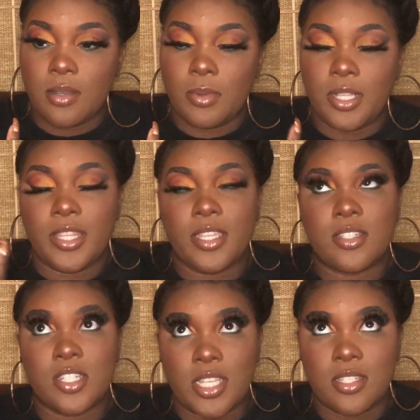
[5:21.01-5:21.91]
well there's
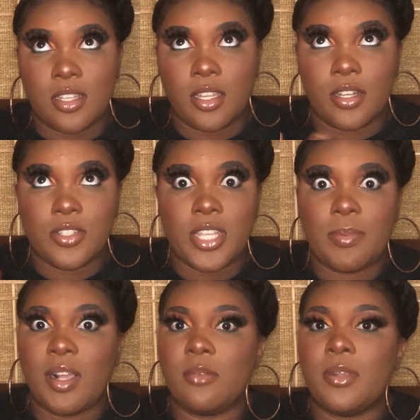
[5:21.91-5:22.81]
a chestnut color, so I
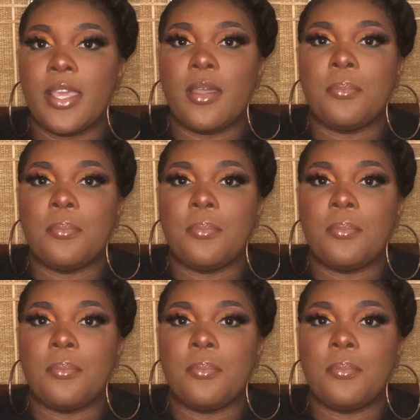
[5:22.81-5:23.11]
probably put like a